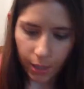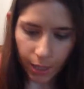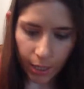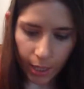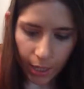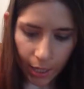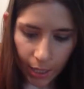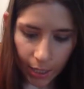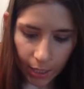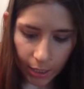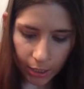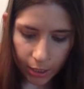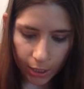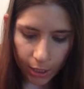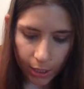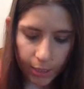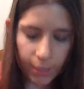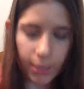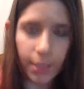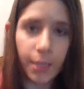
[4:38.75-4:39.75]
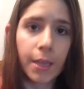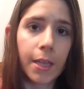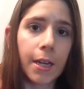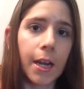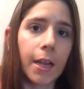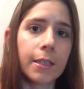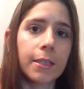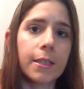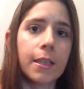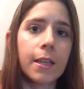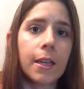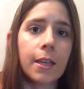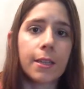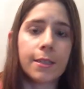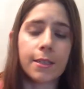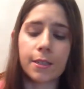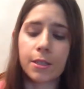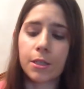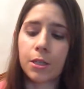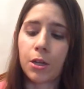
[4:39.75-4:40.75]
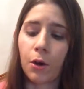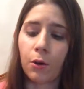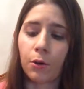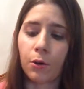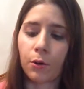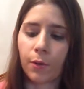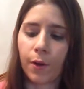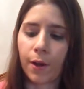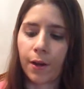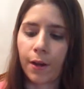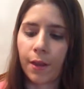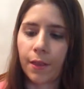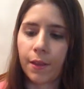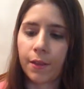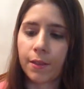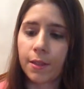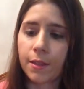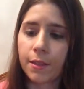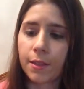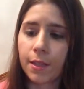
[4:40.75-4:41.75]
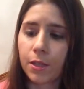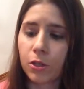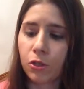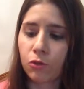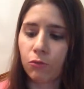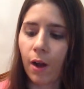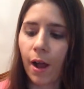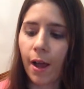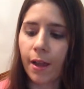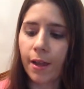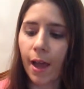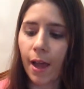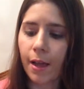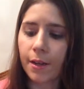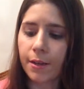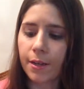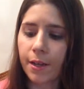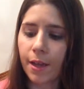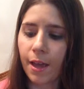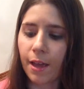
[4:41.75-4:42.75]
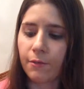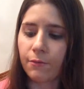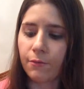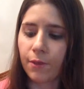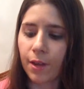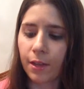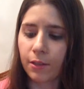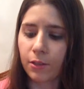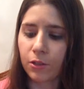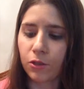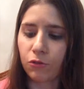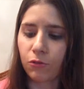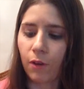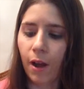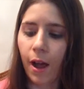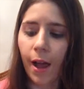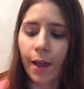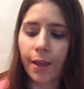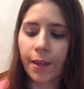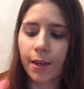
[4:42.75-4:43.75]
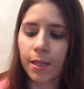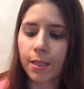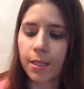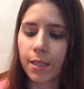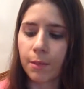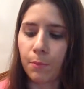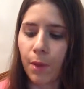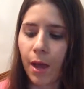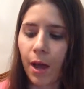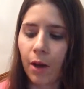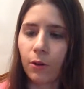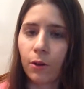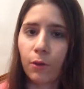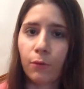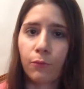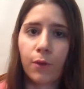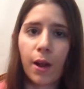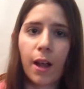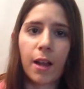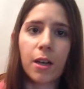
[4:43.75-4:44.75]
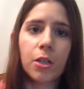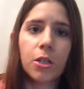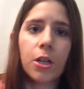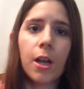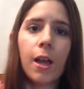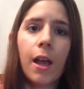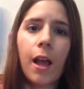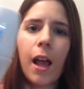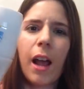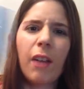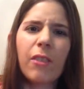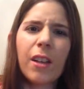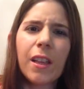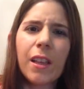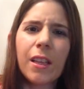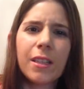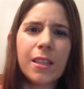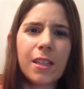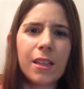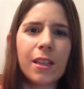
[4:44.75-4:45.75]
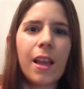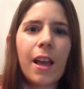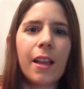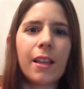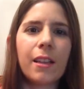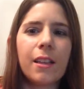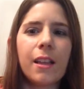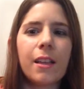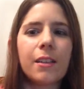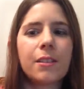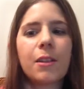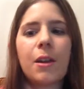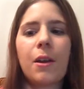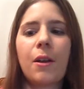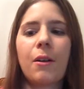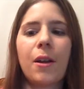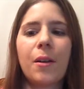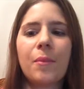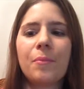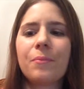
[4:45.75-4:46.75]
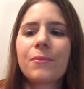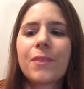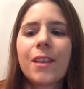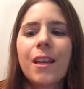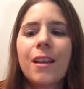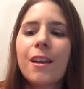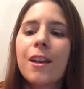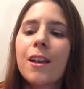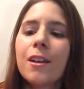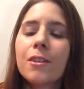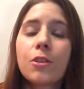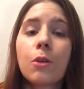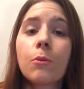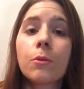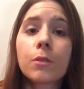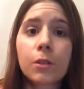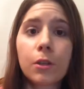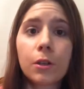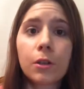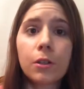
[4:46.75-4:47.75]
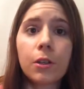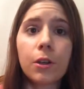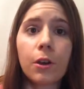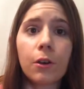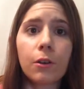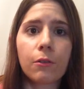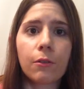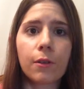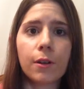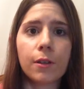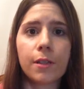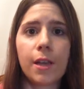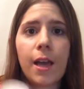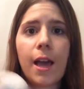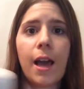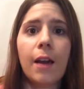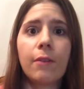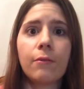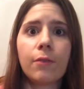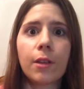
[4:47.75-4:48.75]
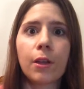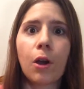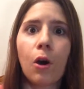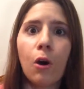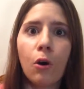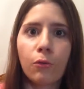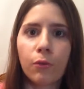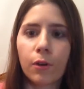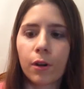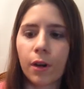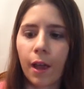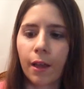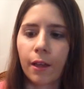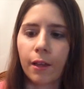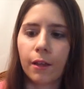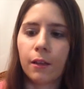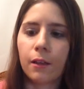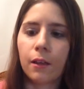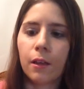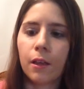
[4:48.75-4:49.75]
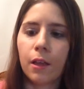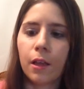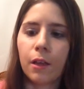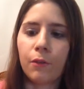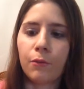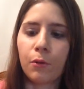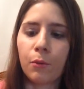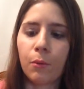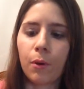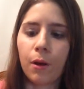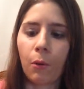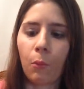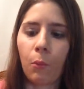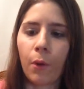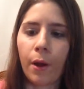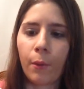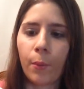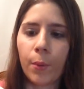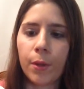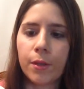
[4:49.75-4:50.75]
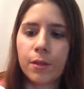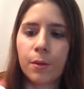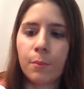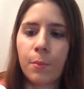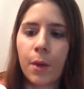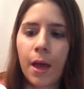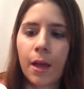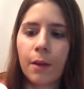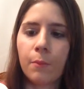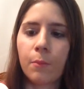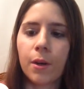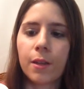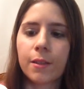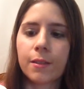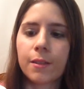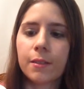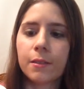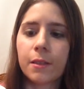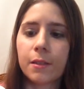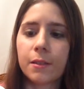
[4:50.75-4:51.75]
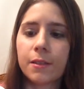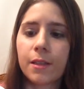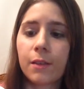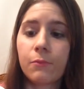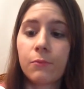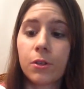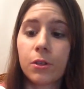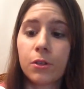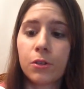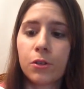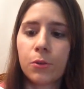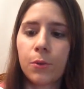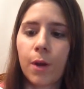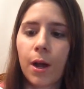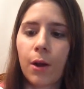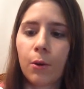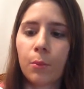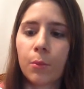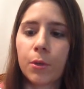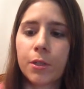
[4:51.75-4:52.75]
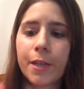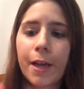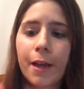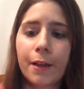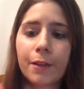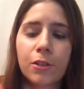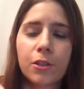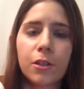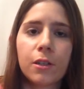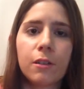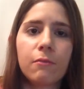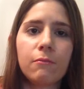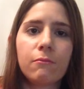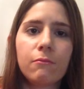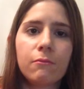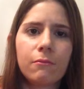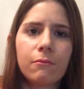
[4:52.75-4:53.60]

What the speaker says: And let's see, the next thing is a deodorant, and this is the Dry Idea Advanced Dry, and it's in Powder Fresh. I really didn't like this. All right, so it was a good deodorant to have like overnight if you want to wear one to bed, but it says it's 72-hour protection.